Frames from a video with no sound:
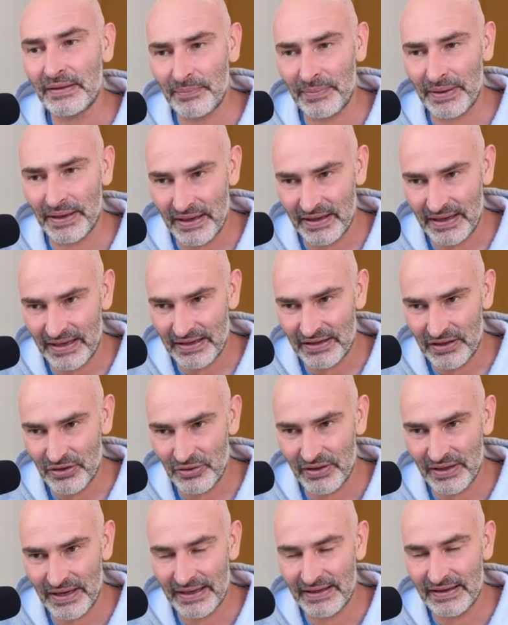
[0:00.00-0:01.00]
mean? It
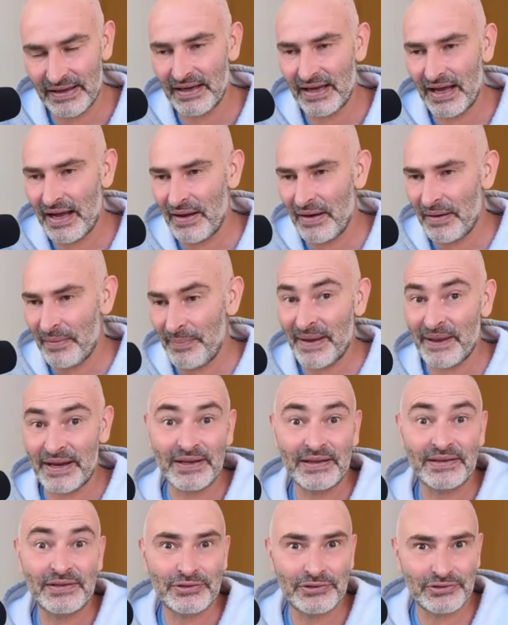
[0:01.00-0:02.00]
creates a color
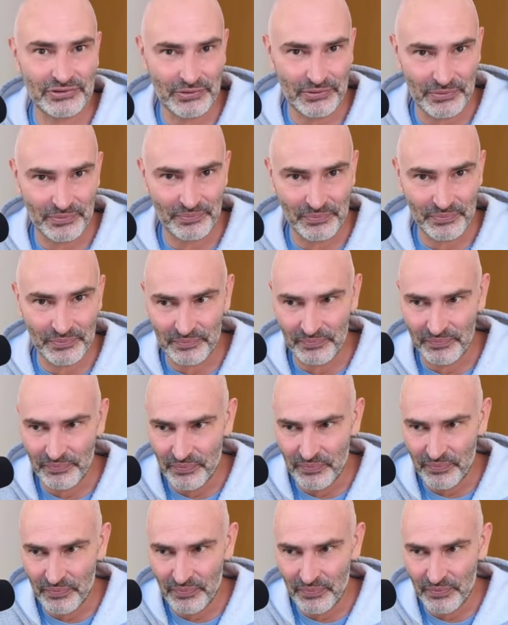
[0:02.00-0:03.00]
imbalance.
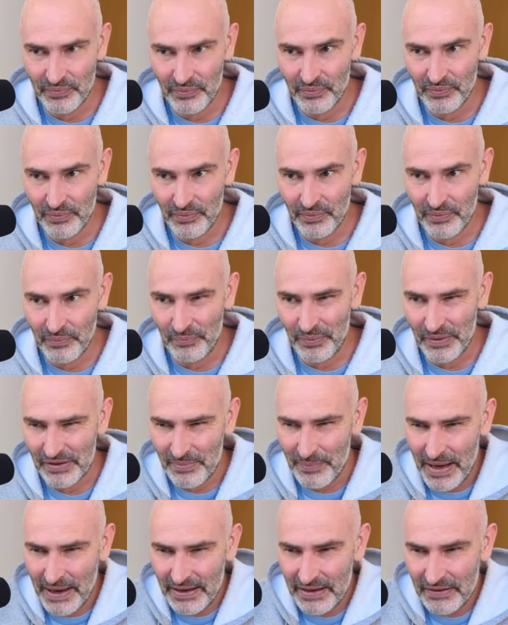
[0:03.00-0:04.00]
Once
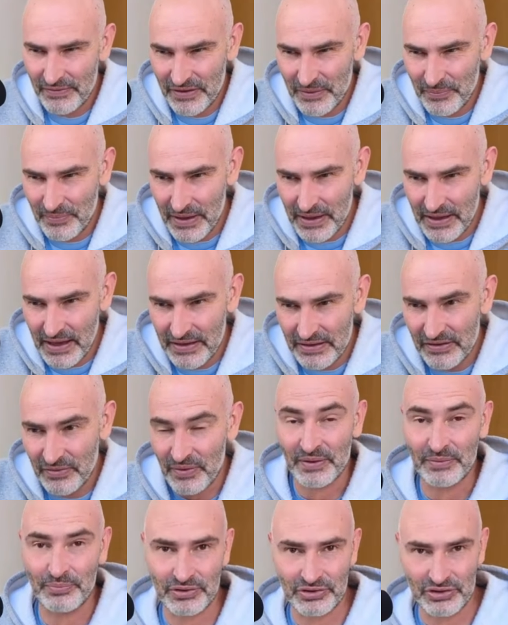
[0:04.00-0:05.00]
black gives up their
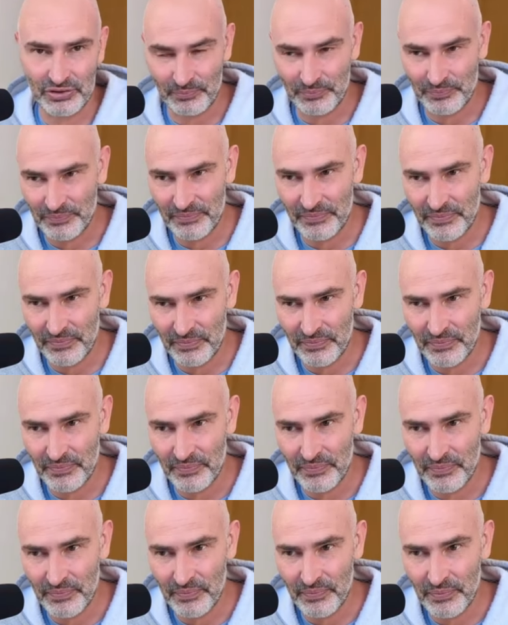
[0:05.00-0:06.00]
light-squared bishop,
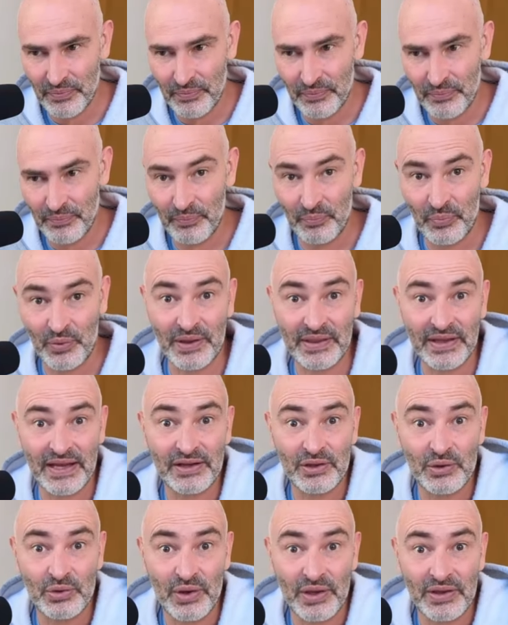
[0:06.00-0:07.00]
well, they
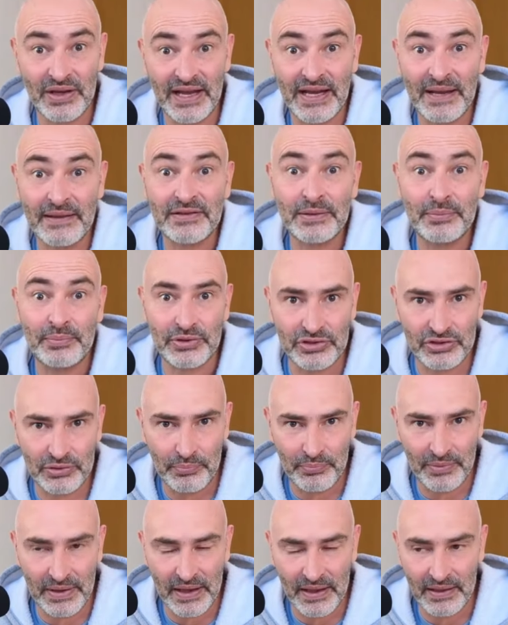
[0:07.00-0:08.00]
no longer have the
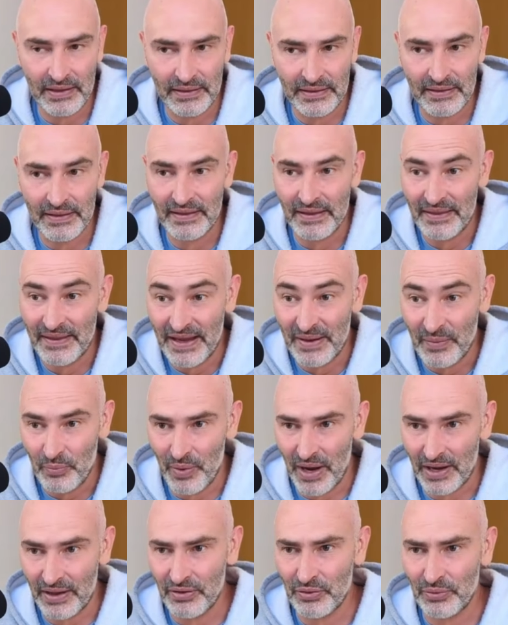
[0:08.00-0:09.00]
bishop pair. And
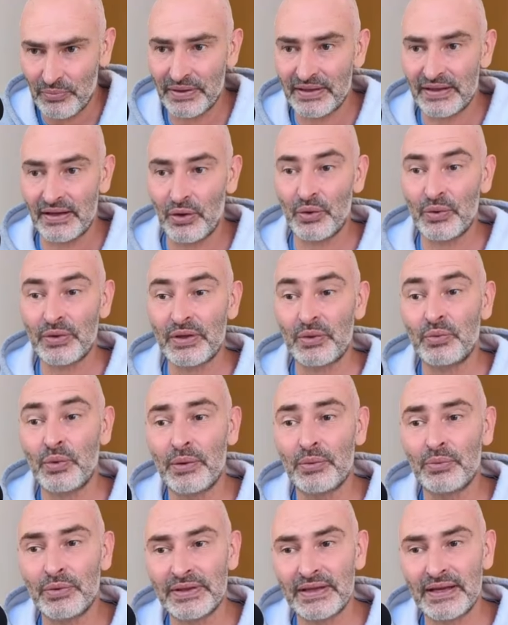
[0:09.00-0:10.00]
white will be the only
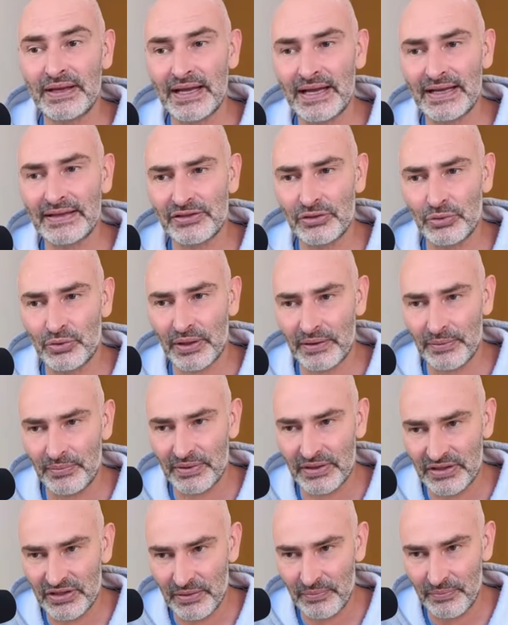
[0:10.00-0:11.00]
one with the light-squared
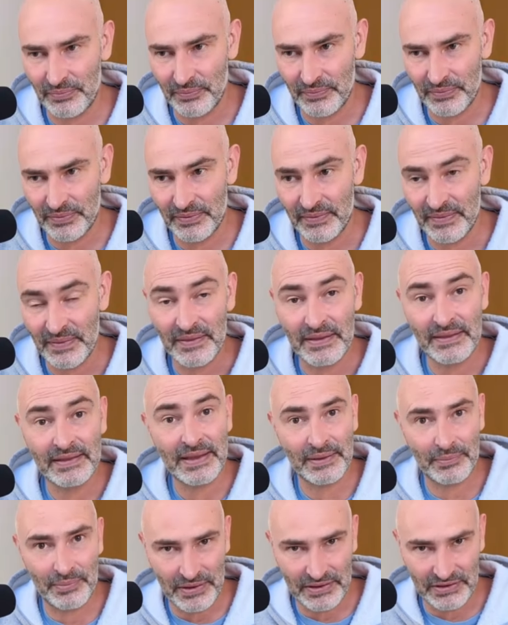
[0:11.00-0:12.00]
bishop.
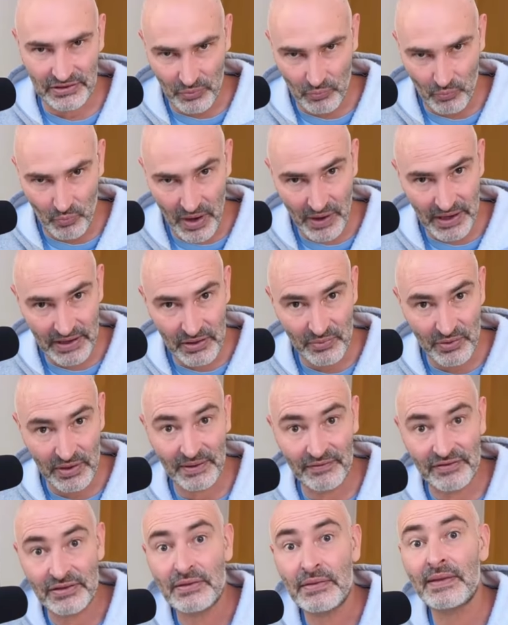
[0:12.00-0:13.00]
That means white will
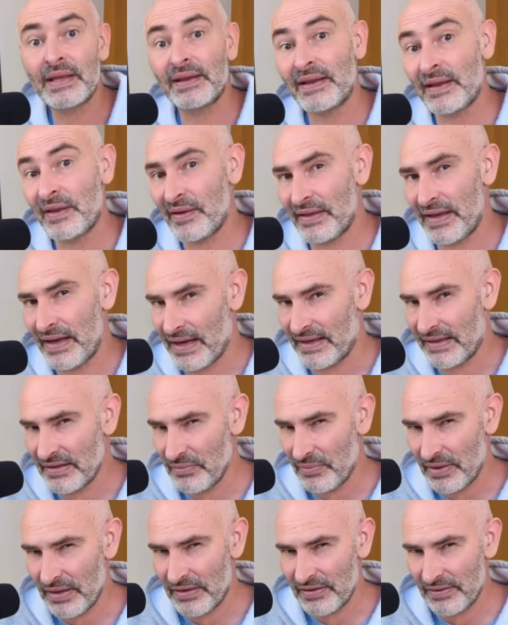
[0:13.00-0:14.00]
have to fight on the light
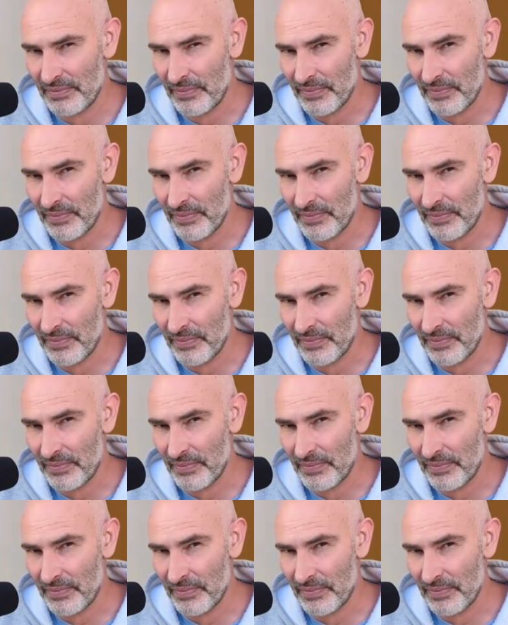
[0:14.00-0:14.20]
squares.